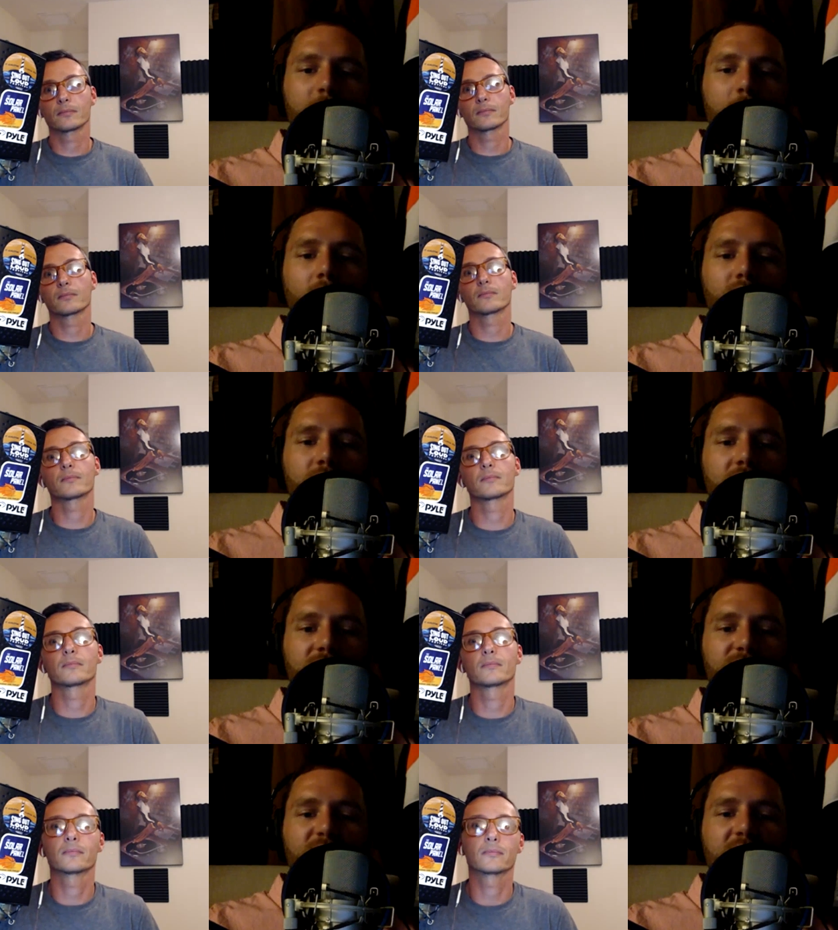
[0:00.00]
Speaker 1: in the team. What would you like to
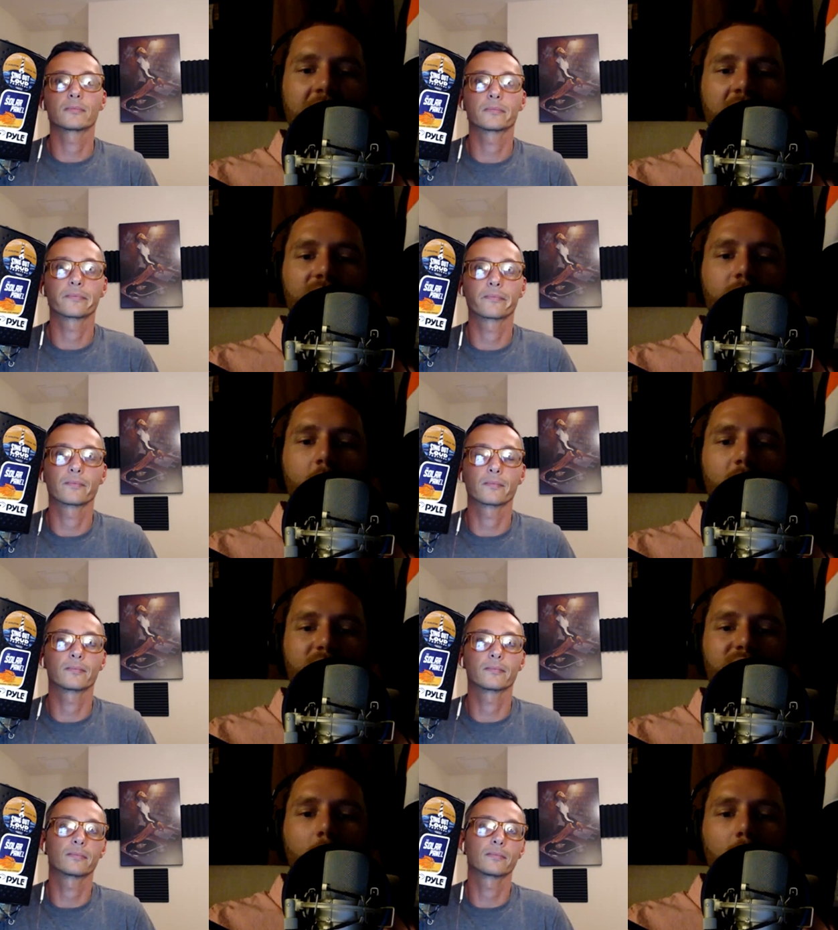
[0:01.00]
see out of him going
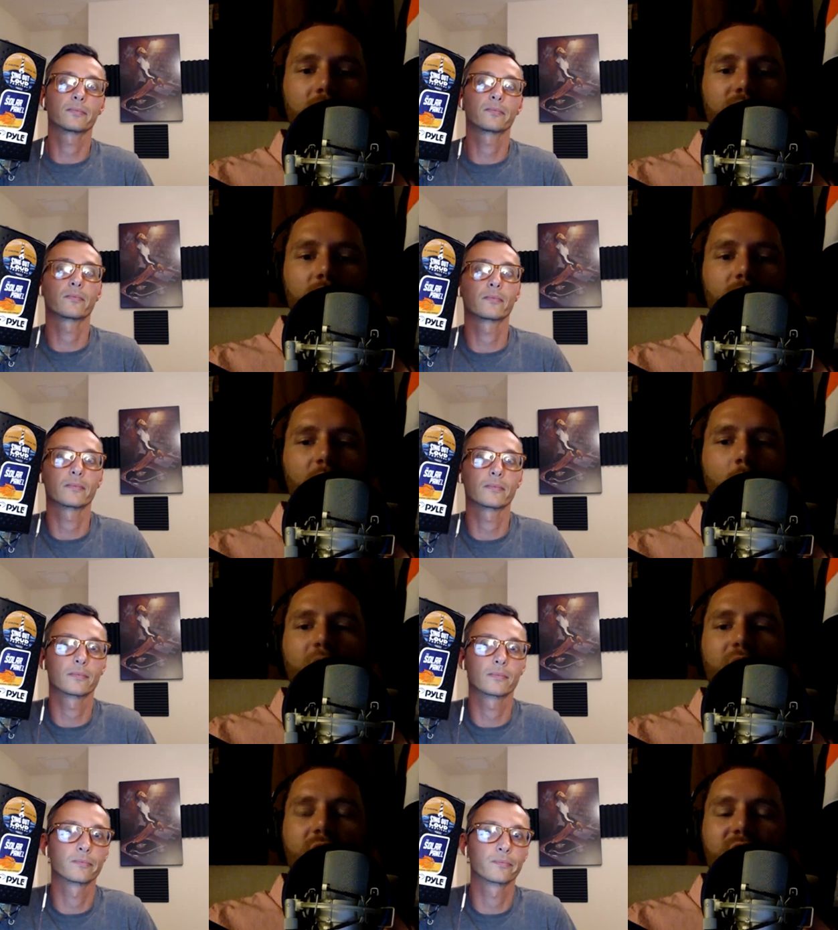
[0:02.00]
forward in terms like what
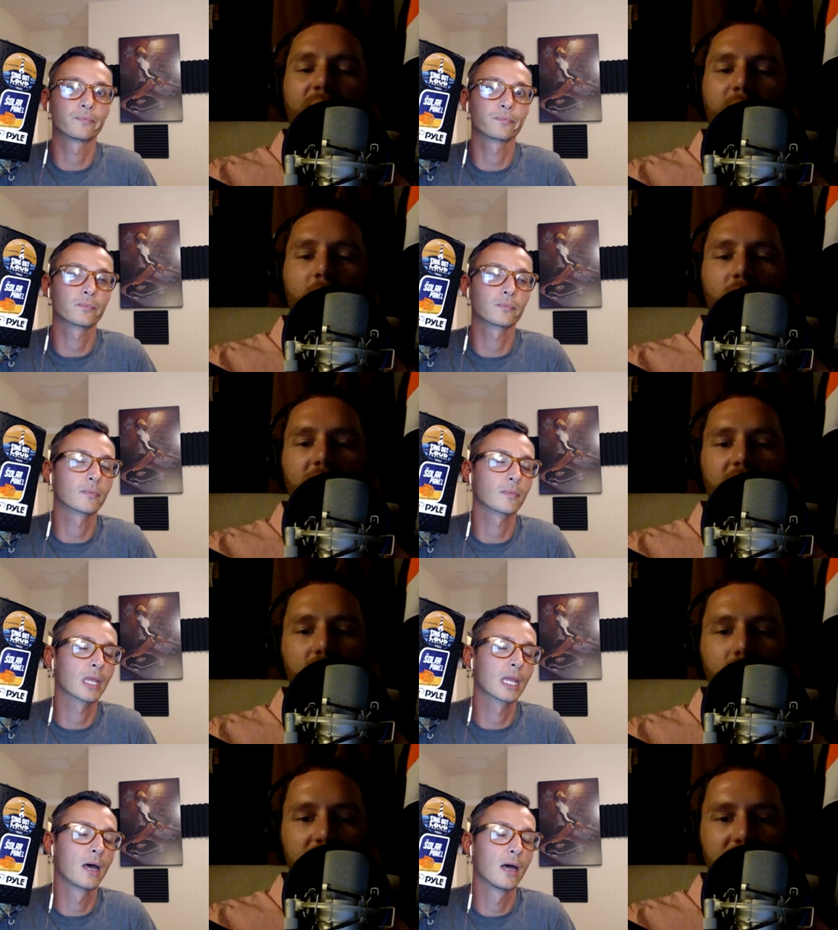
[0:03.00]
did Devin Booker need to
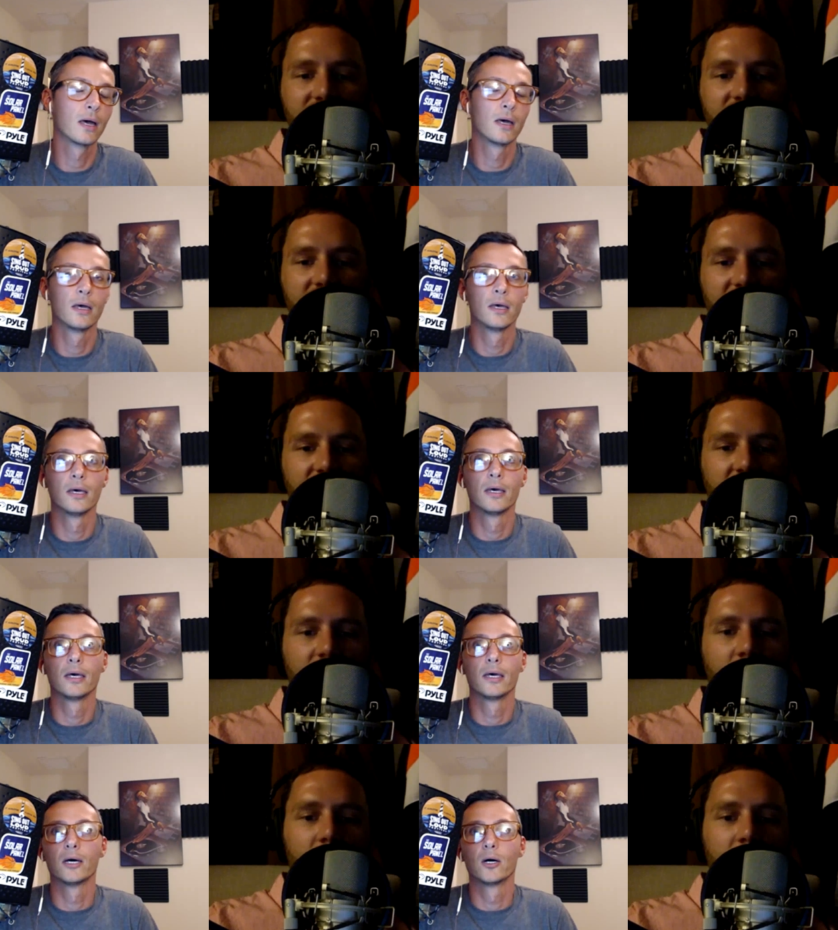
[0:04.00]
do to get to the next
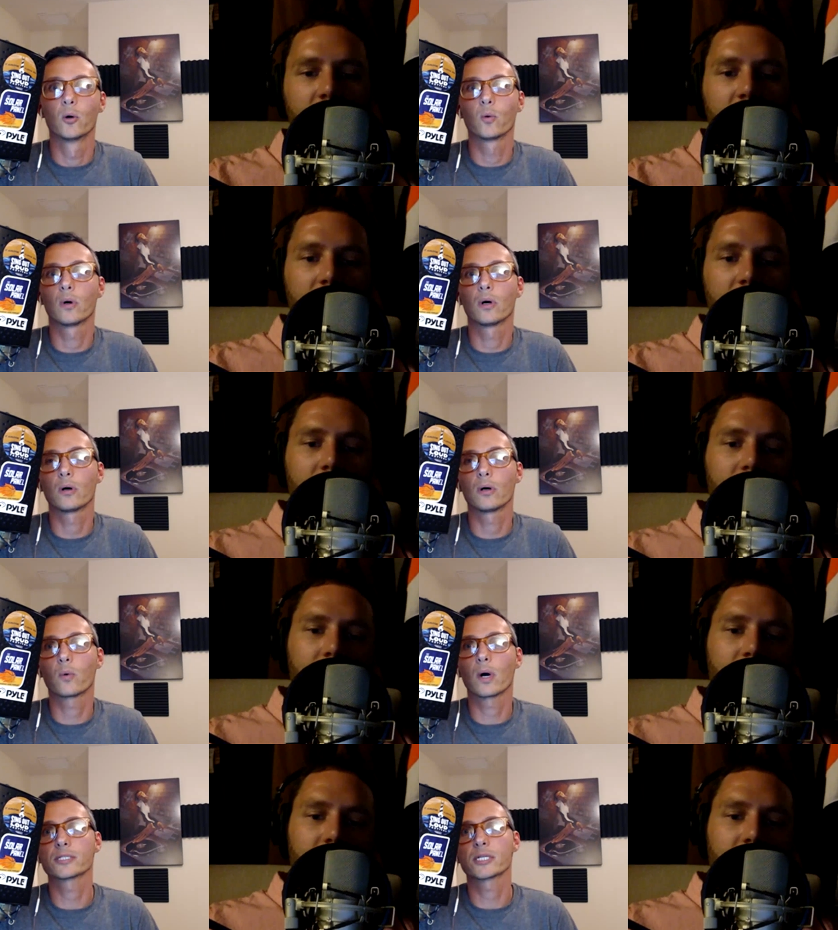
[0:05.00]
level?
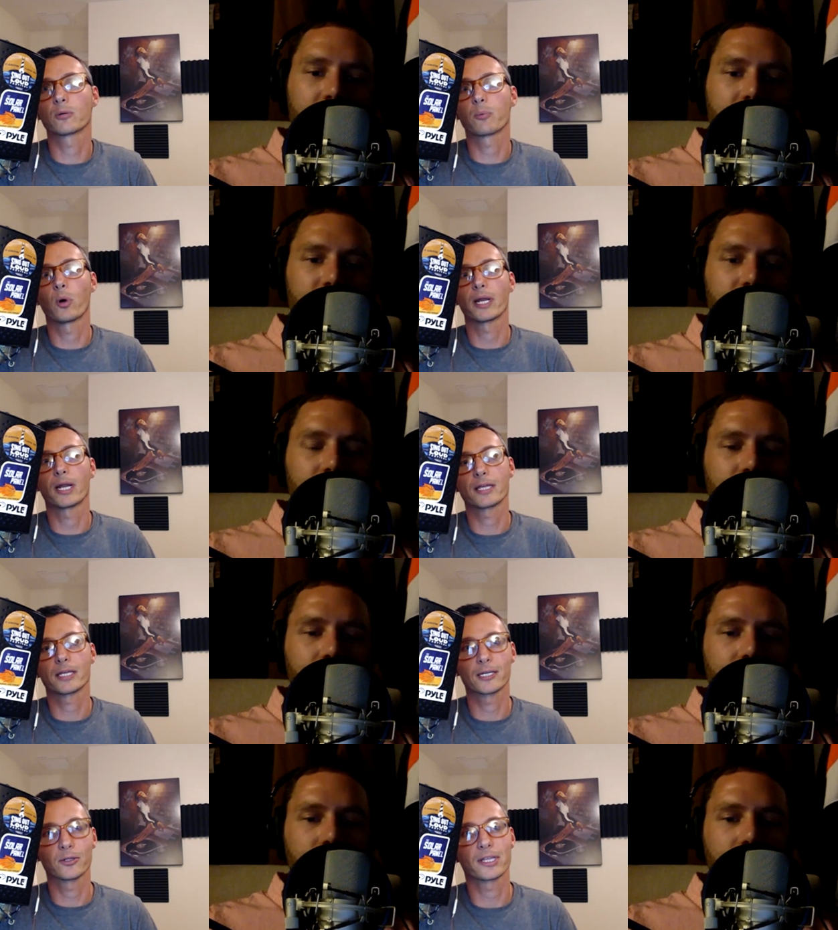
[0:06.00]
Speaker 2: well, to your point, I think
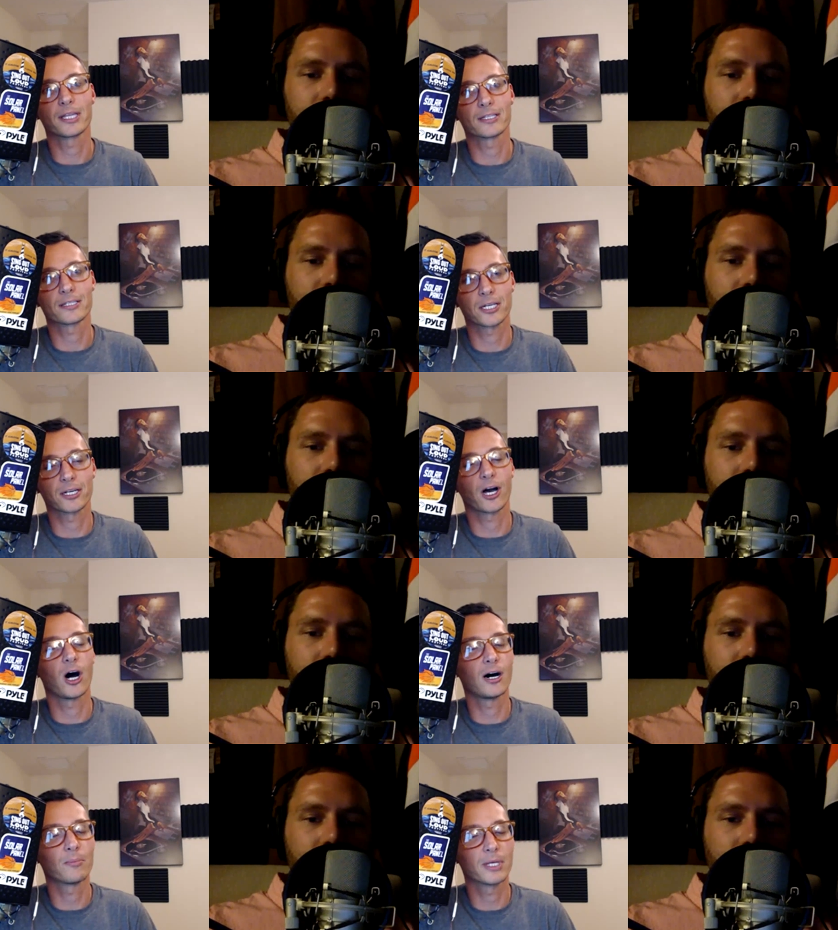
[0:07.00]
the only thing that's going to
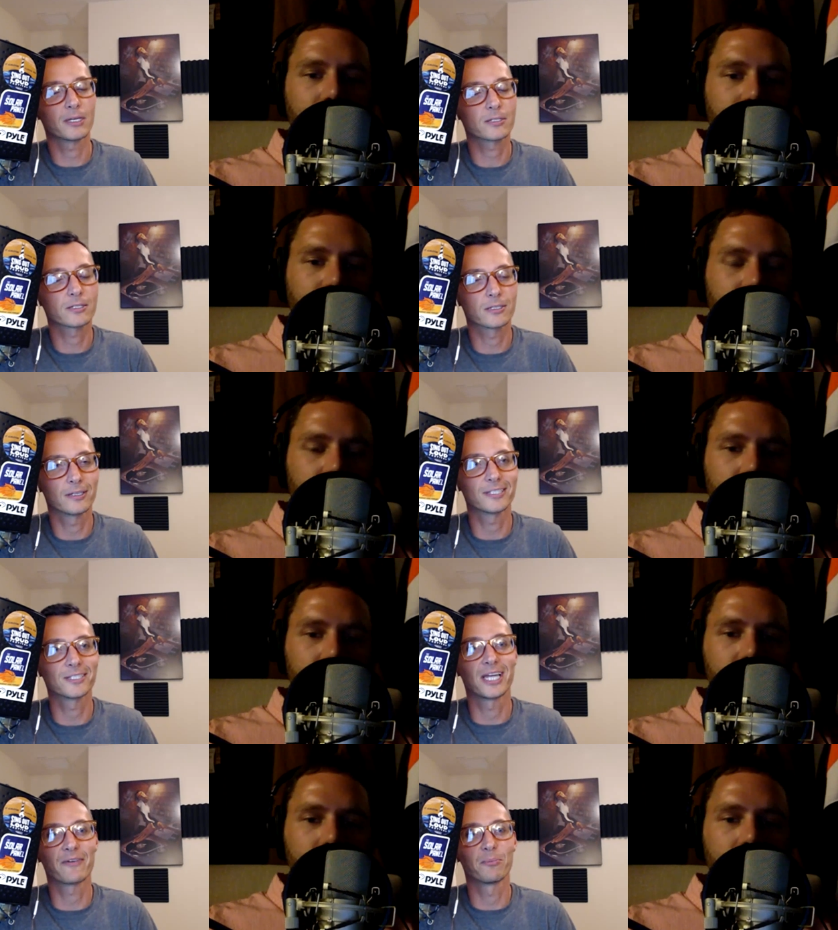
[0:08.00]
calm this
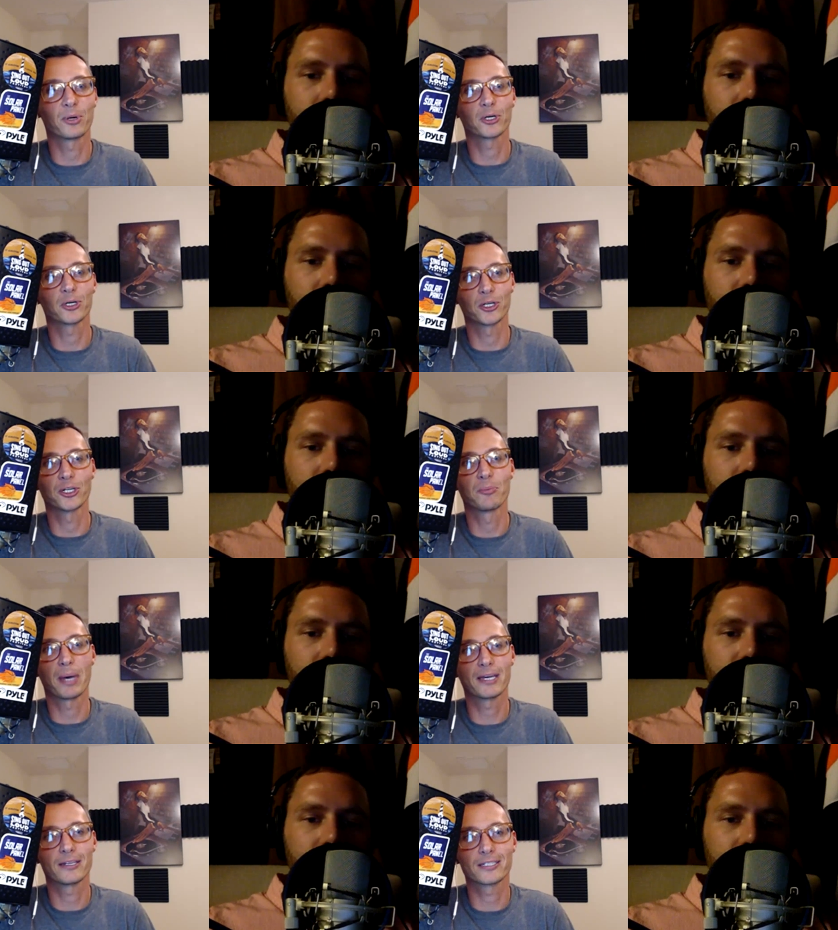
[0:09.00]
is Devin Booker good
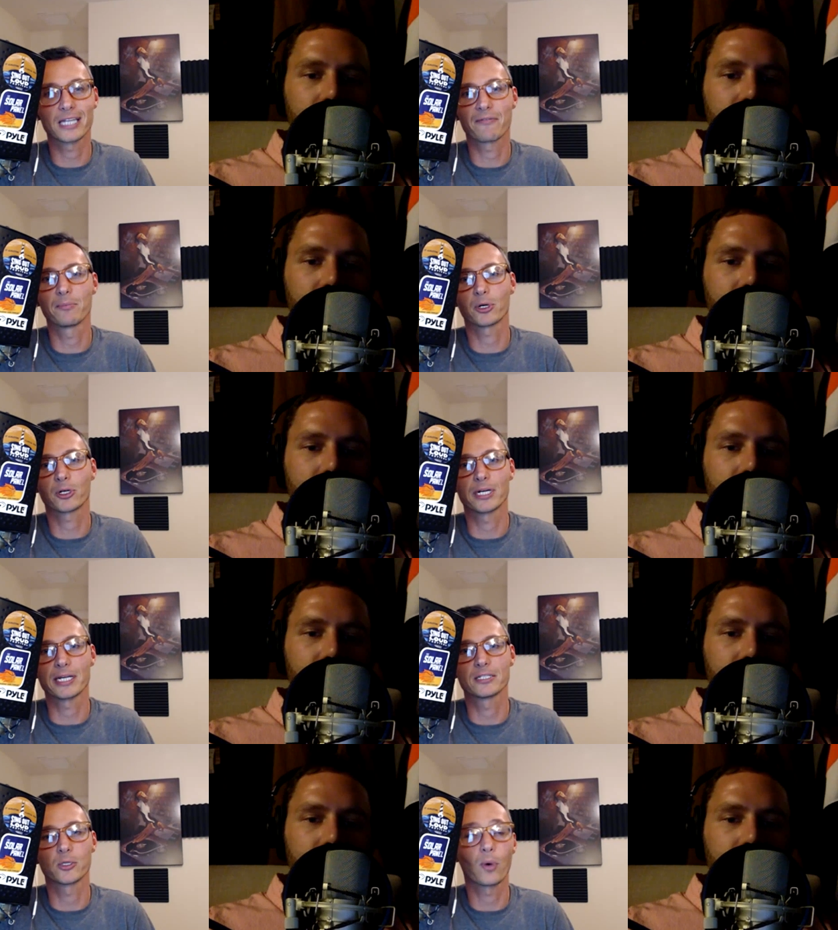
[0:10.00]
debate is Devin Booker
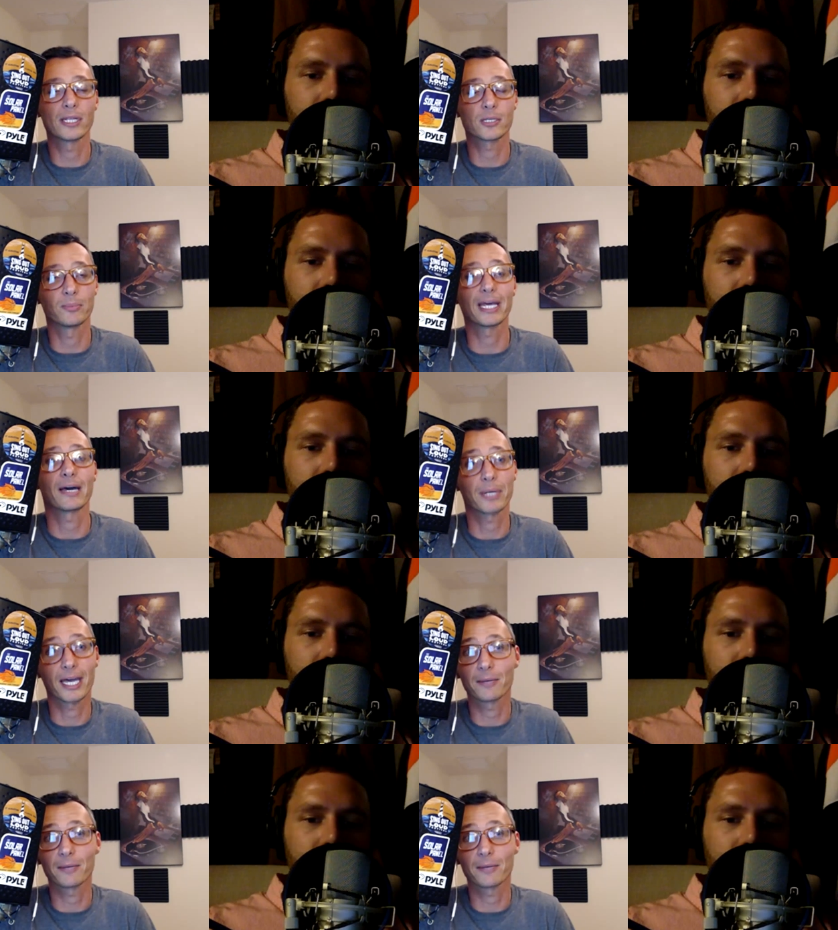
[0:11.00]
needs to win some damn